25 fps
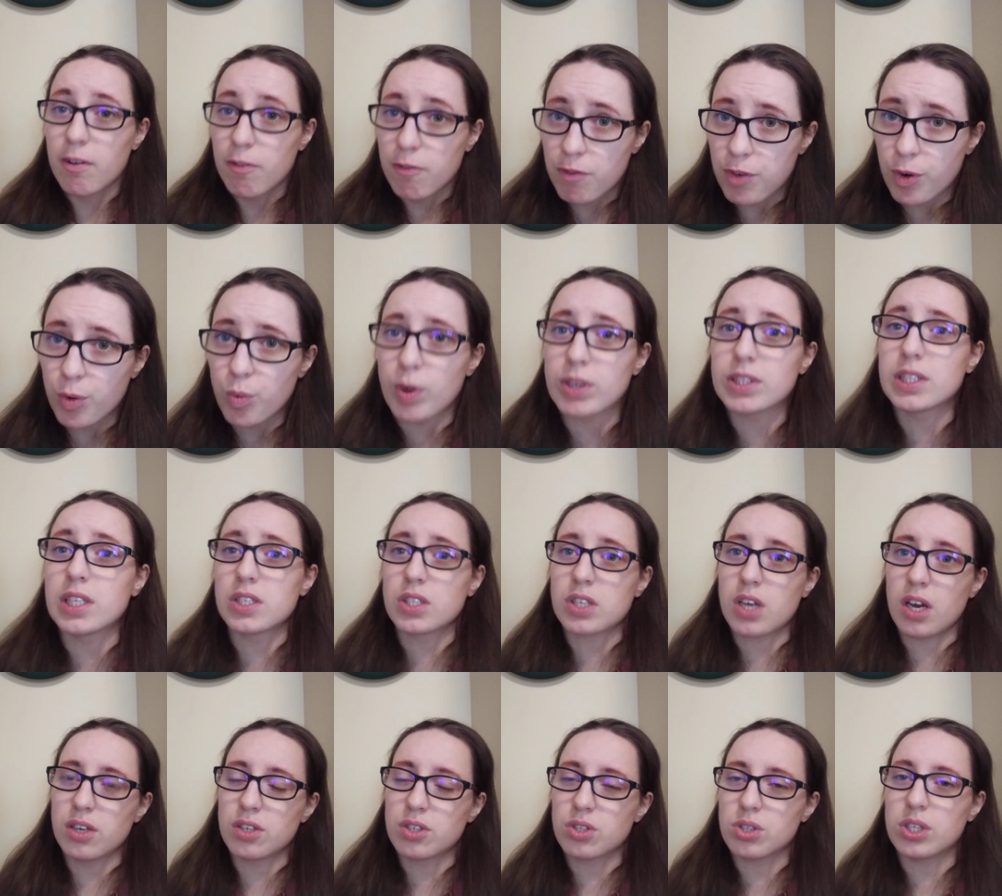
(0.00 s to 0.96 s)
for what this
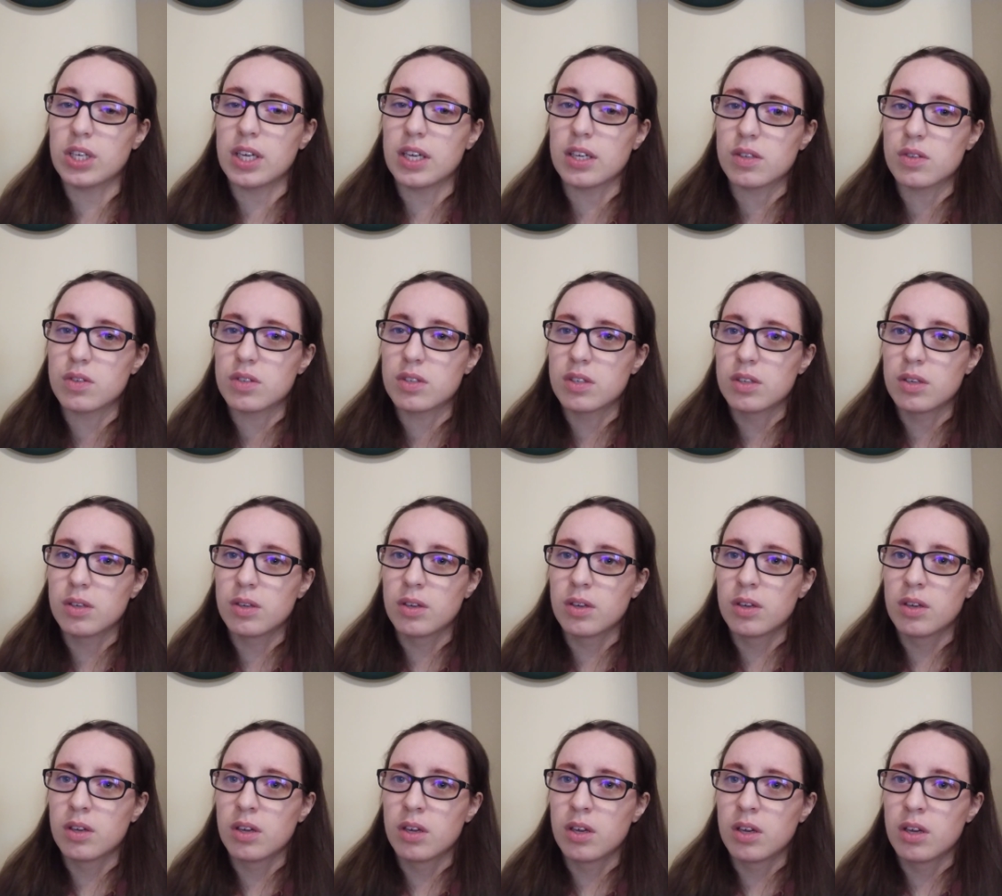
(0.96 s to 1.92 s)
country is.
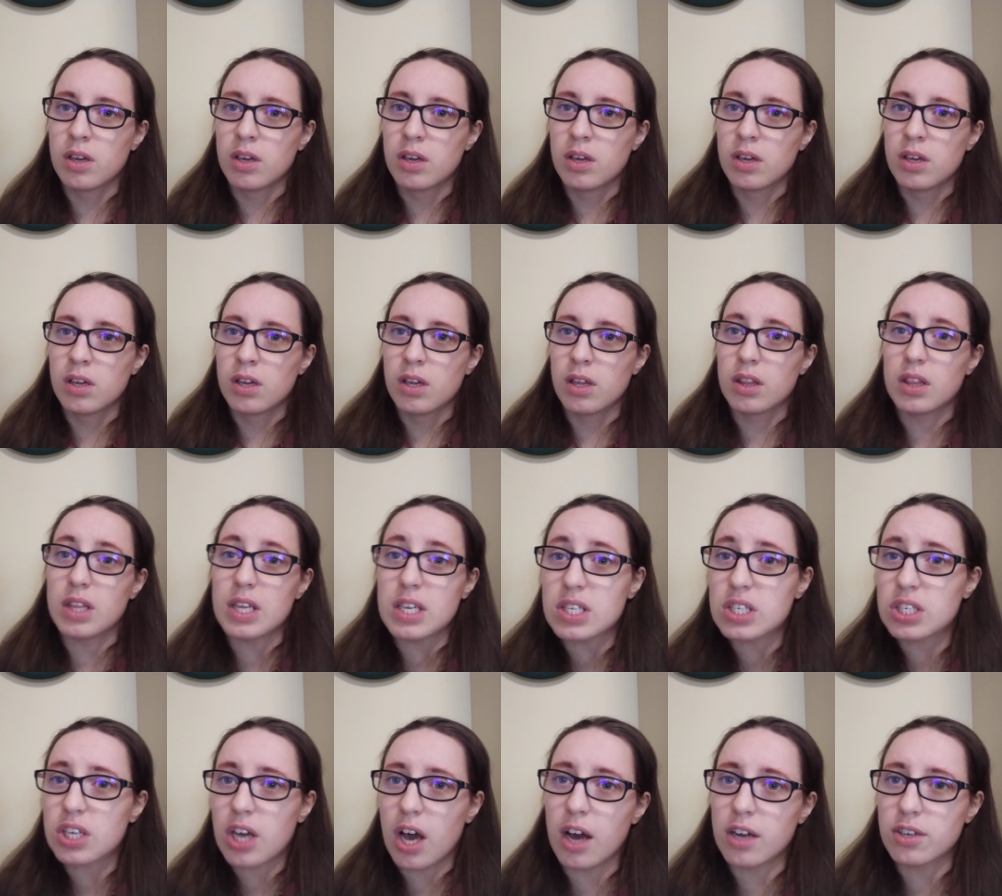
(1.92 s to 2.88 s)

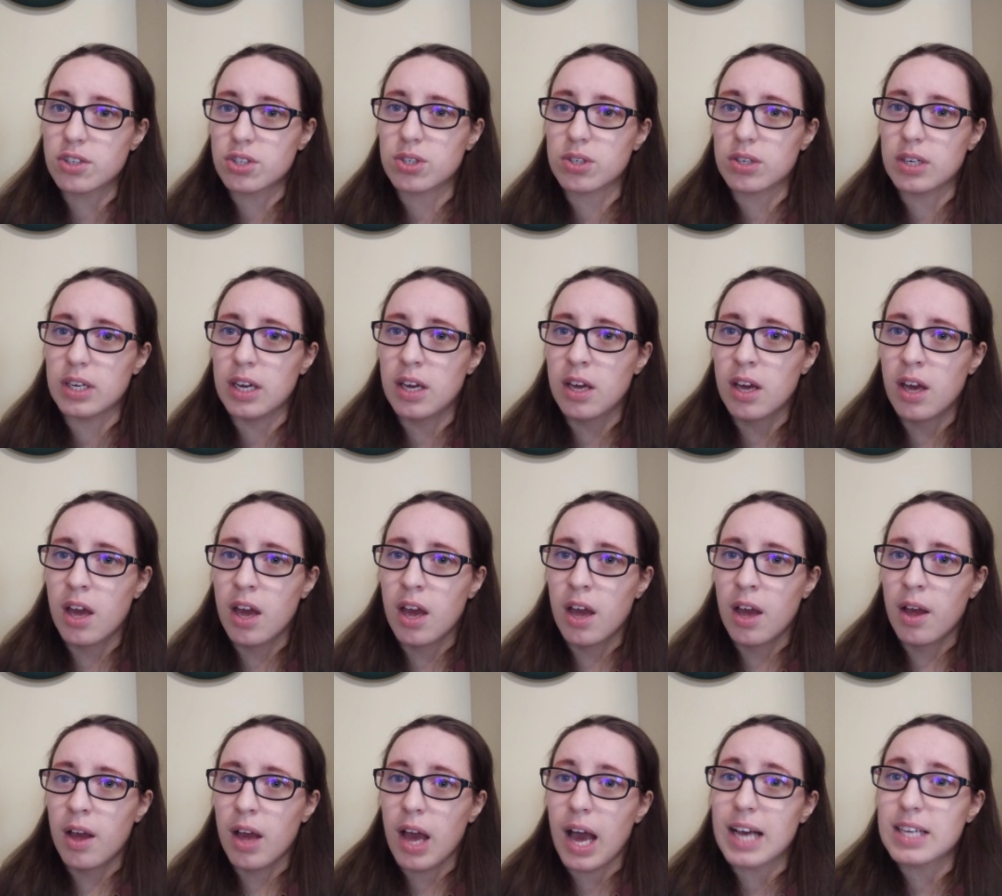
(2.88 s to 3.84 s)
This country
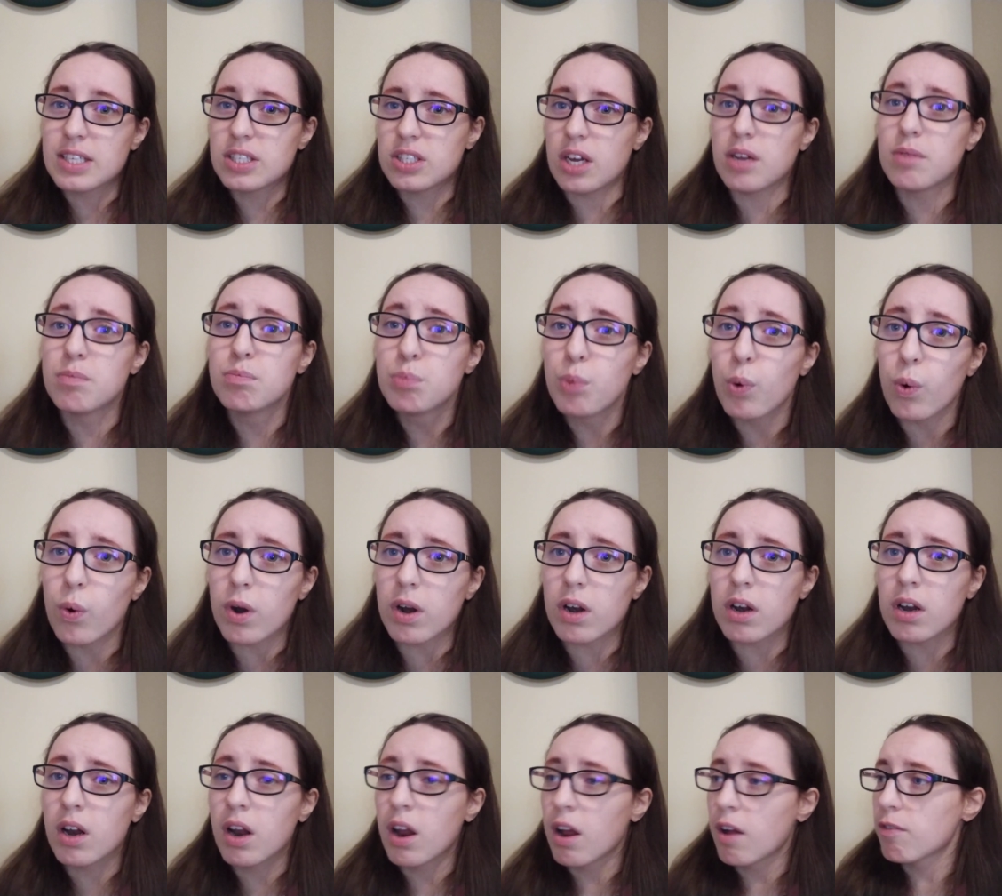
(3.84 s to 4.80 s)
has done
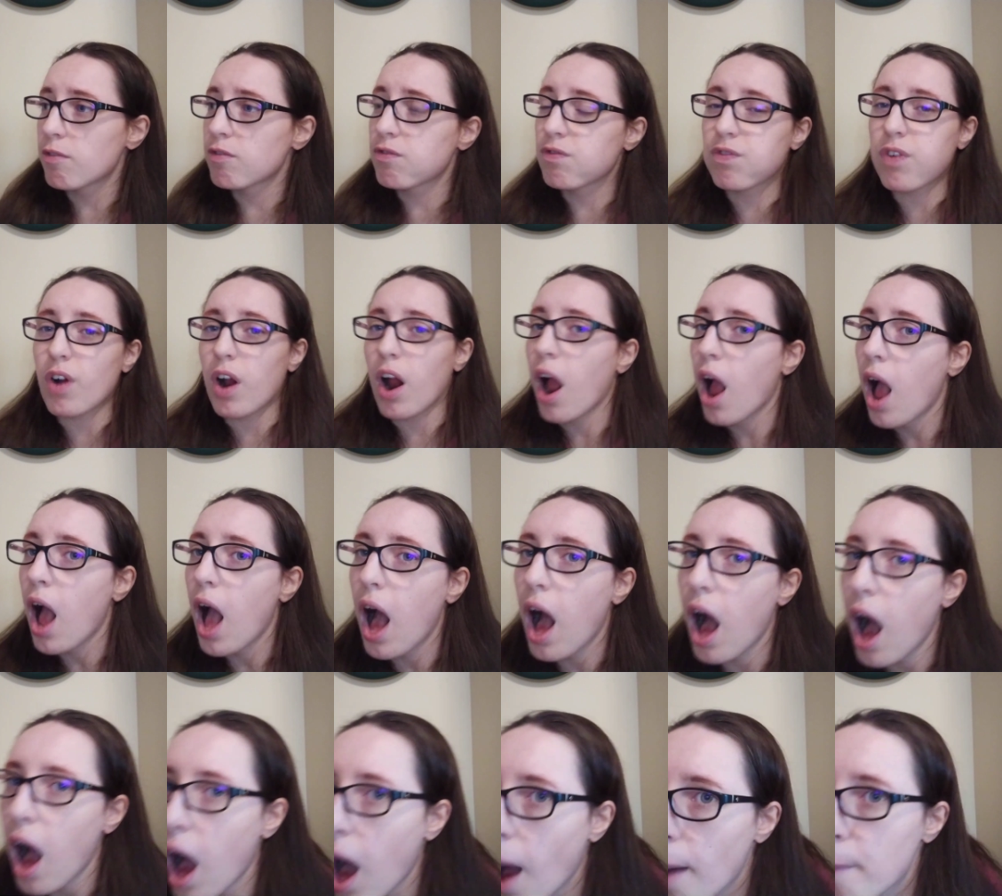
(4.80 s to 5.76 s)
more for
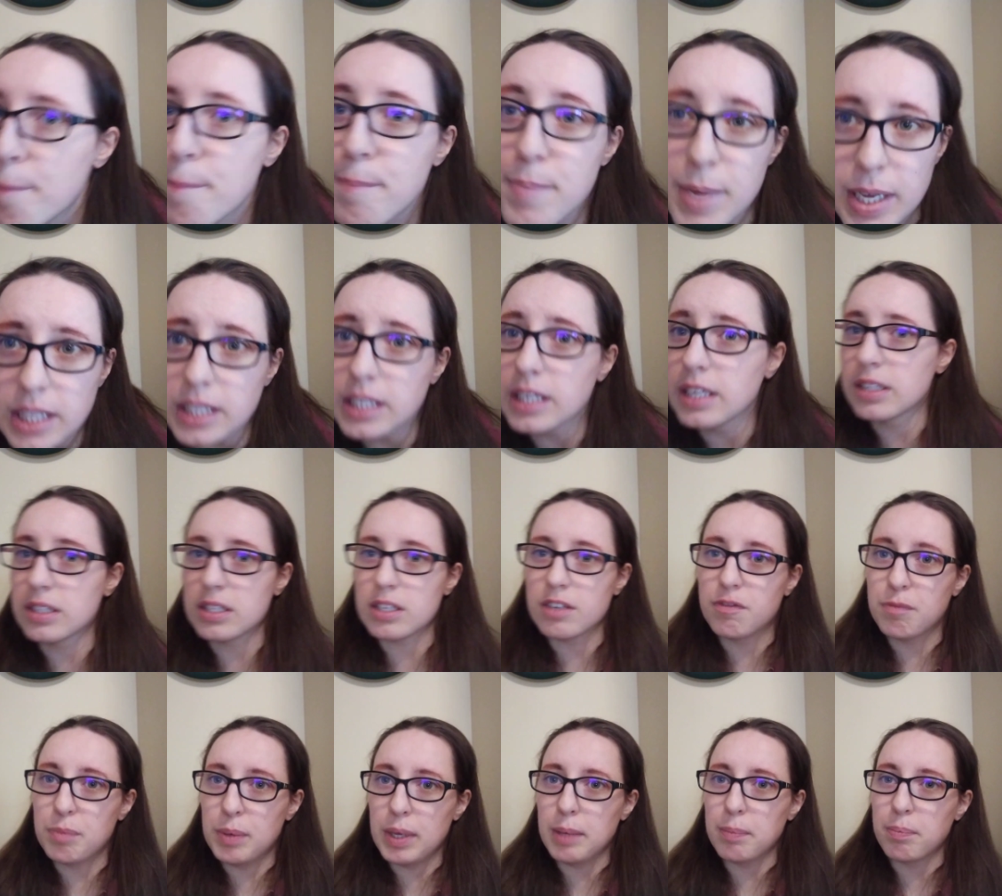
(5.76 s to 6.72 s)
millions
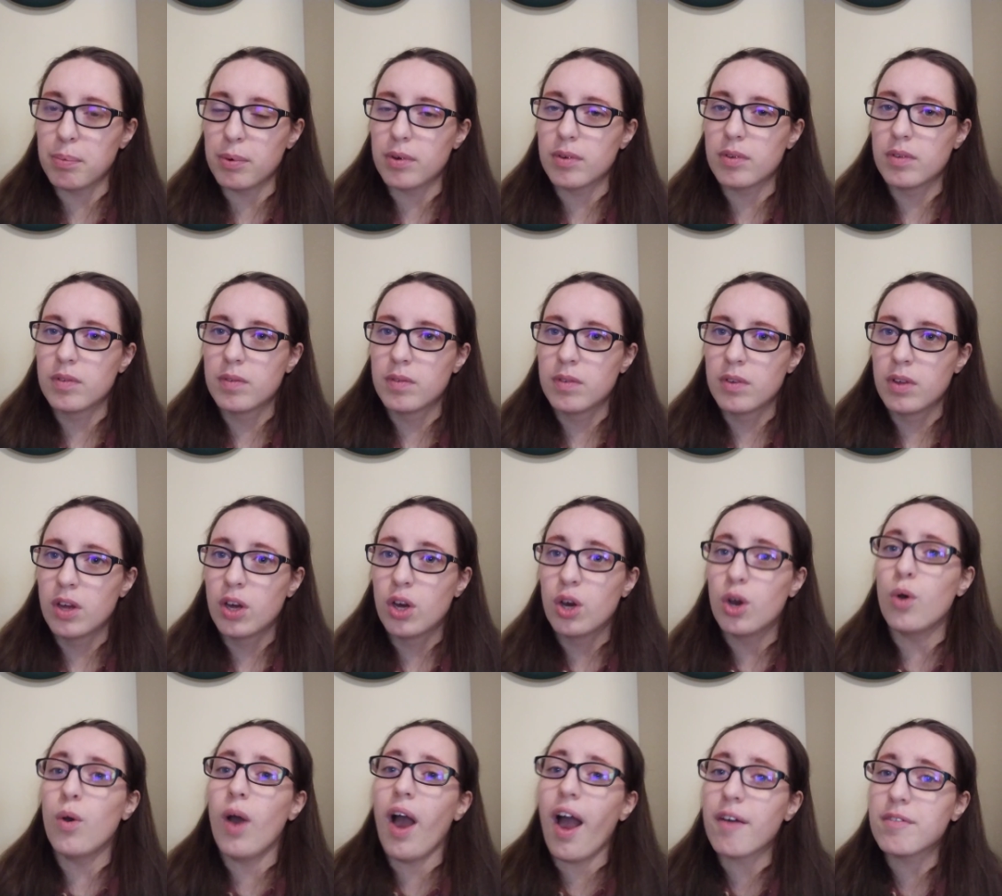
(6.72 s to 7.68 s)
of people
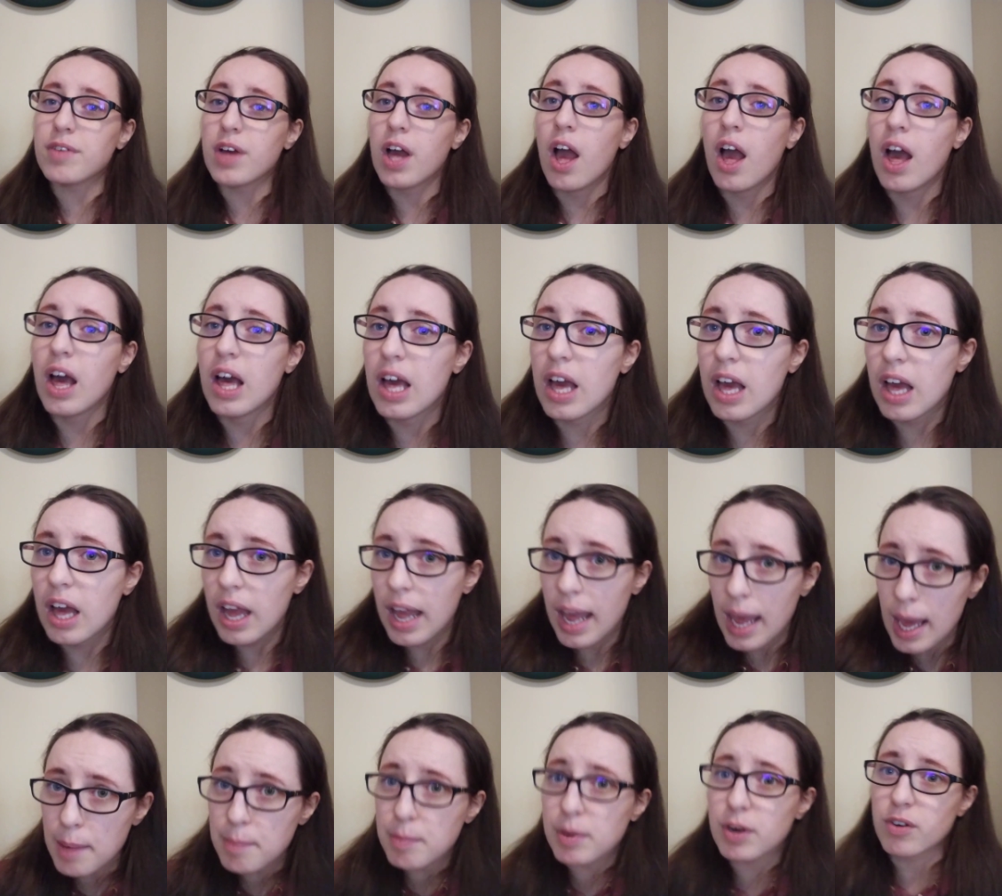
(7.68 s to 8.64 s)
who have
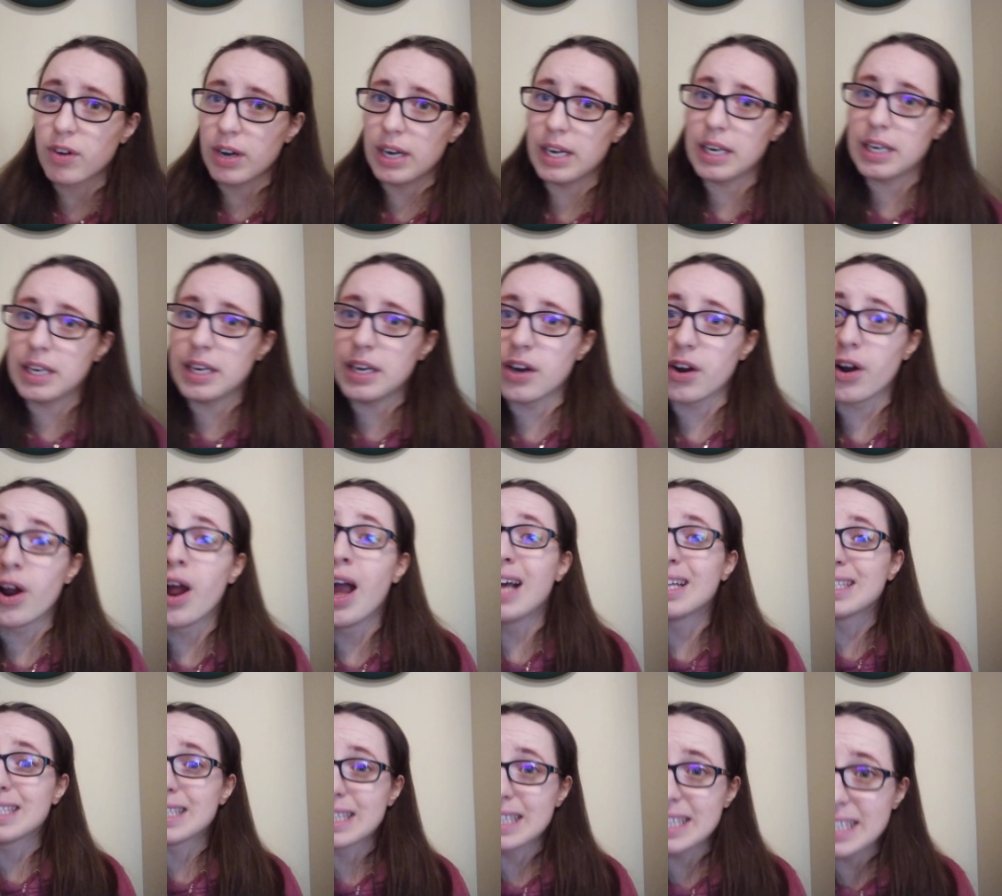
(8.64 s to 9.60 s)
immigrated here
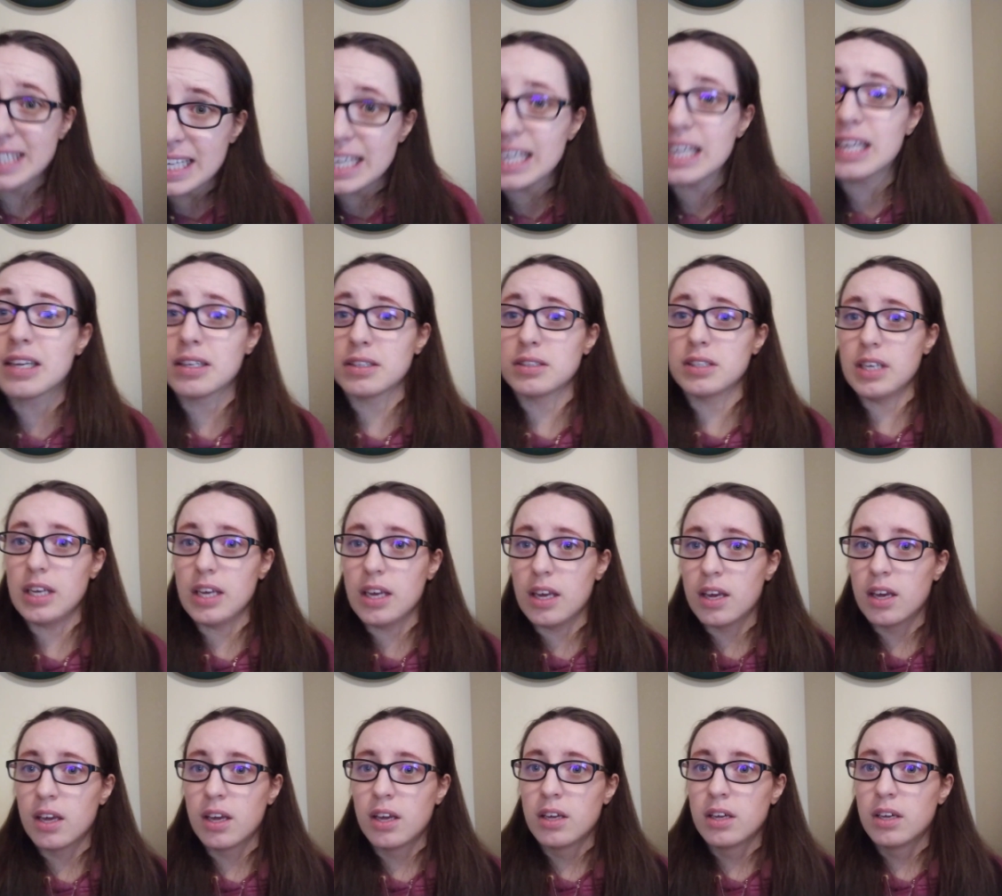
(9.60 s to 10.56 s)

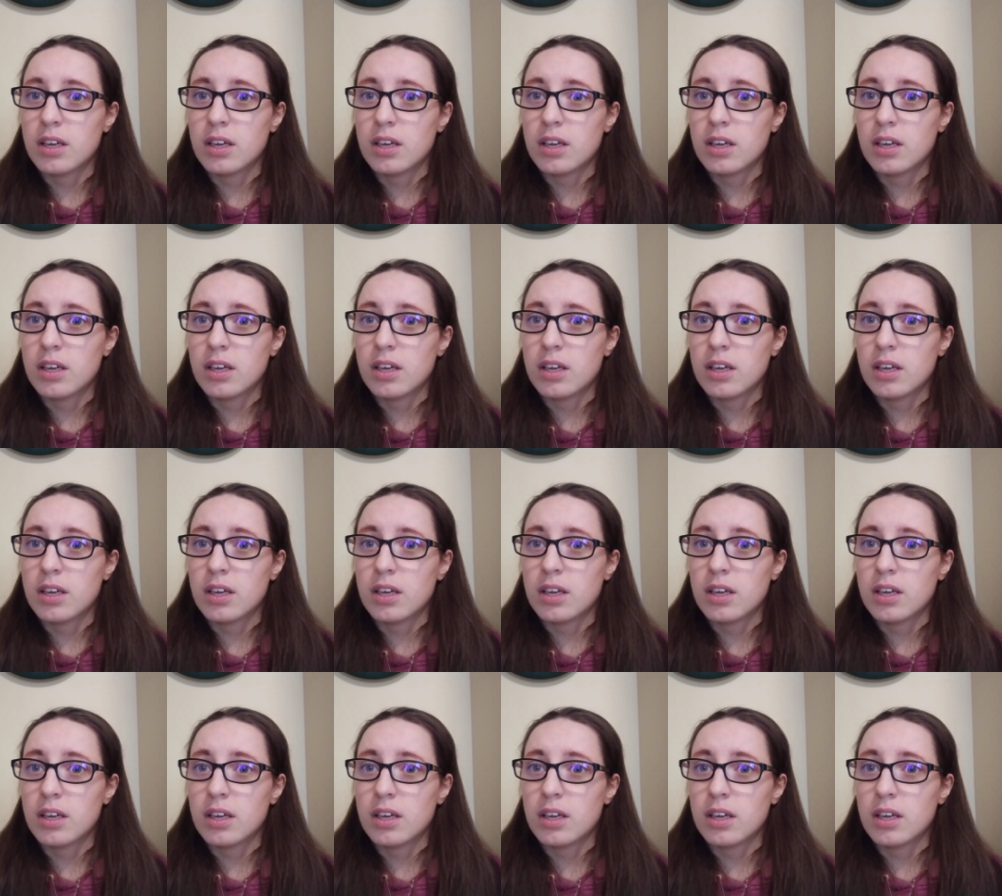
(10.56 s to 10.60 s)
legally,